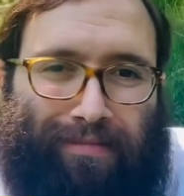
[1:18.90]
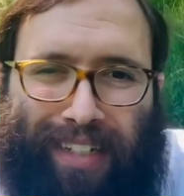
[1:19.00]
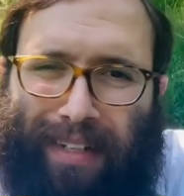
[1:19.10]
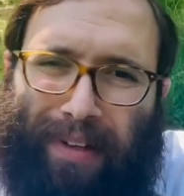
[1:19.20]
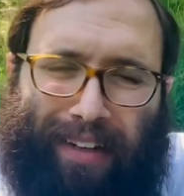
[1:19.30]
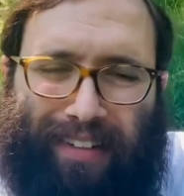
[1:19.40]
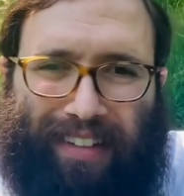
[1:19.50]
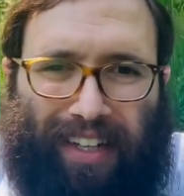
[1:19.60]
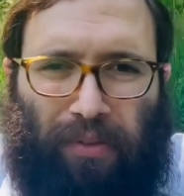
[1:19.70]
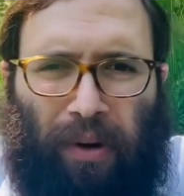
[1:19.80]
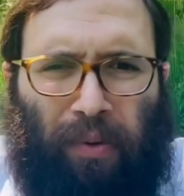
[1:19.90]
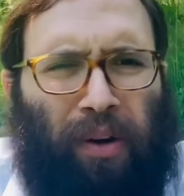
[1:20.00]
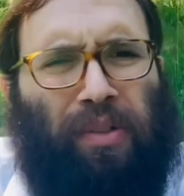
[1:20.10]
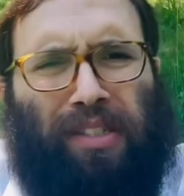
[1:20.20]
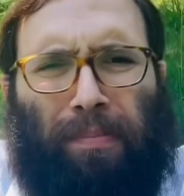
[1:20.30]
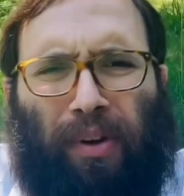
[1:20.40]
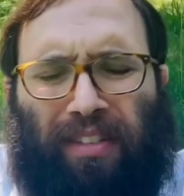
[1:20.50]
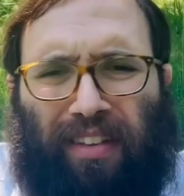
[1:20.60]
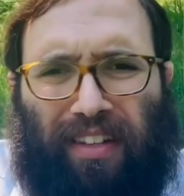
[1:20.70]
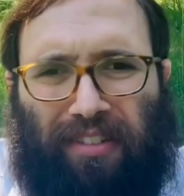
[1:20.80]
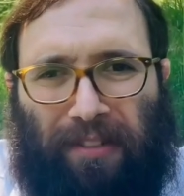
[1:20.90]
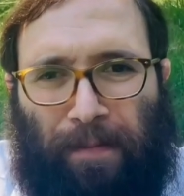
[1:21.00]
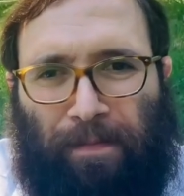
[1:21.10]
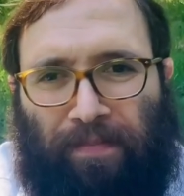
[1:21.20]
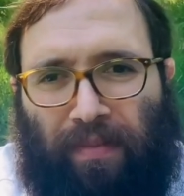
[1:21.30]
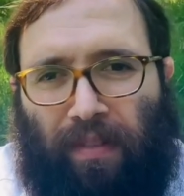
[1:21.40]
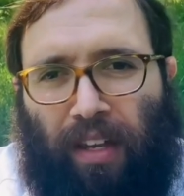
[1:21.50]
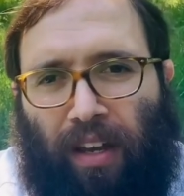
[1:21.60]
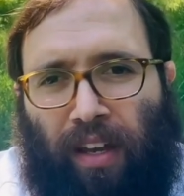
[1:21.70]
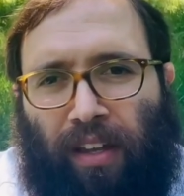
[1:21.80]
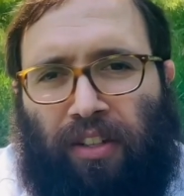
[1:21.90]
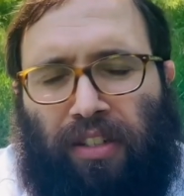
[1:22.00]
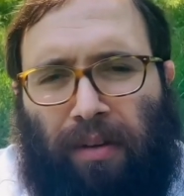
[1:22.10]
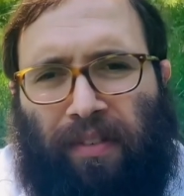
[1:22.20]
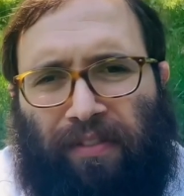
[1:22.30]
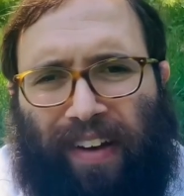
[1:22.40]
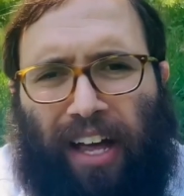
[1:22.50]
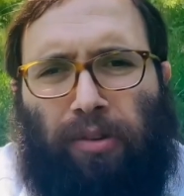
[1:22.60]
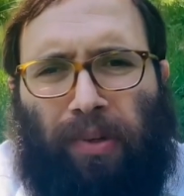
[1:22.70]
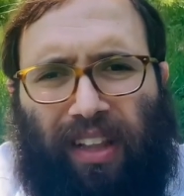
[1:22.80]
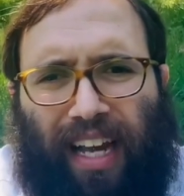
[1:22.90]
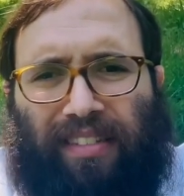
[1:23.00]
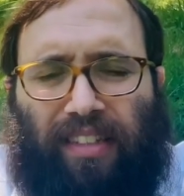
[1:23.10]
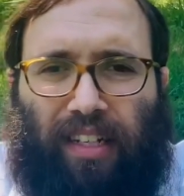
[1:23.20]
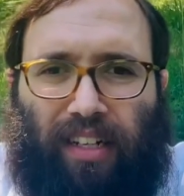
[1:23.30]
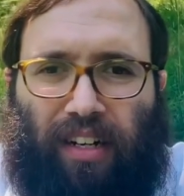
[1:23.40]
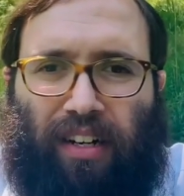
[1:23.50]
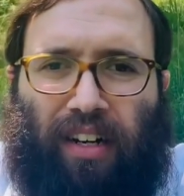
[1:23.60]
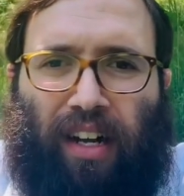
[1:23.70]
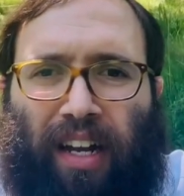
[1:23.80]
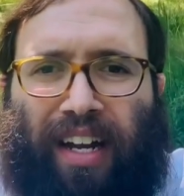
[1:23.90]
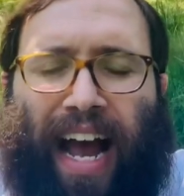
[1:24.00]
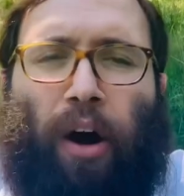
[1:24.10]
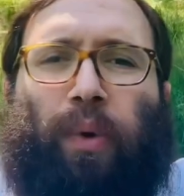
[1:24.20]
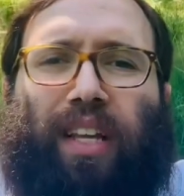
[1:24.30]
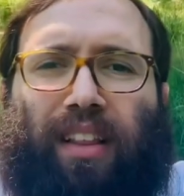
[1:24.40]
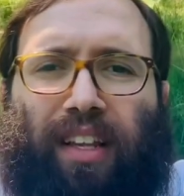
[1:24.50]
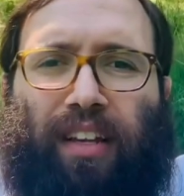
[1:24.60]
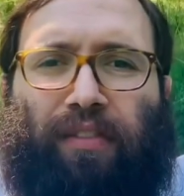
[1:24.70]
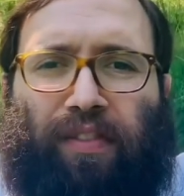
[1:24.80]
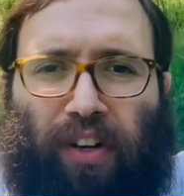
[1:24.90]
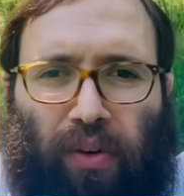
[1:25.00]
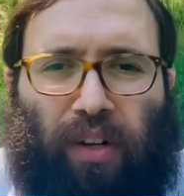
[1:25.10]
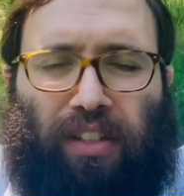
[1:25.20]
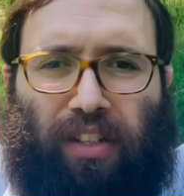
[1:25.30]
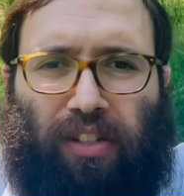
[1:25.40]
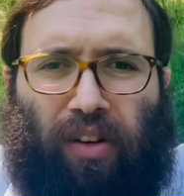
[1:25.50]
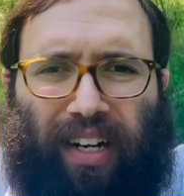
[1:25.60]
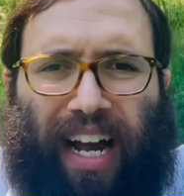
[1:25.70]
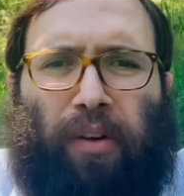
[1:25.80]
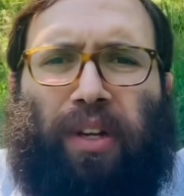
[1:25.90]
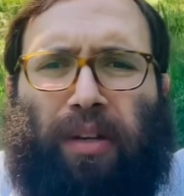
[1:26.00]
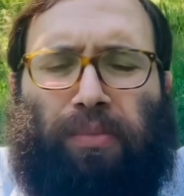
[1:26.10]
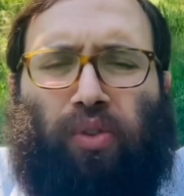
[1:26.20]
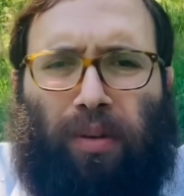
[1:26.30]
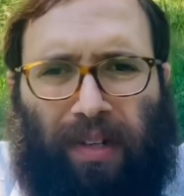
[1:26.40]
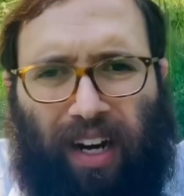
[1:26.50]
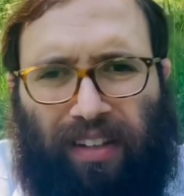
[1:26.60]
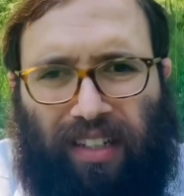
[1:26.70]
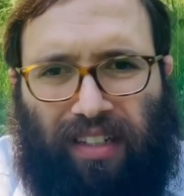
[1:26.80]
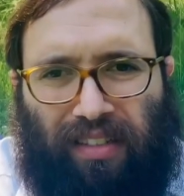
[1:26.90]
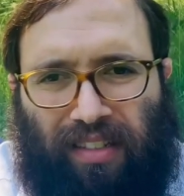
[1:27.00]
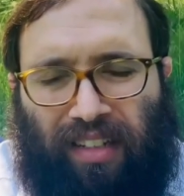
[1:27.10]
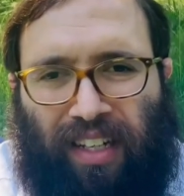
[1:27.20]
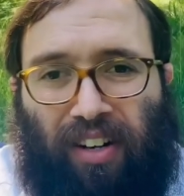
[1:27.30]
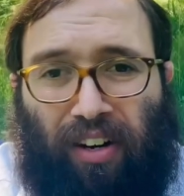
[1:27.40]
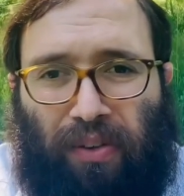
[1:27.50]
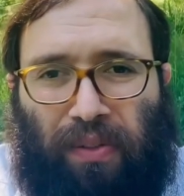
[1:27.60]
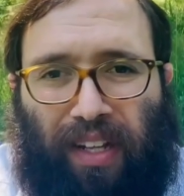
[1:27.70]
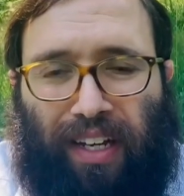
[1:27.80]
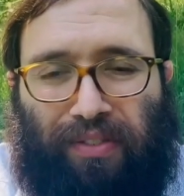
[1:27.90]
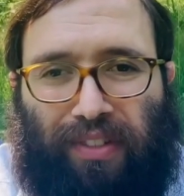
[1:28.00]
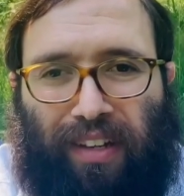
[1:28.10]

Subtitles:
Come on, like what's the point of this? There's a valuable lesson here in how we live according to the Torah and how we absorb godliness in our own lives.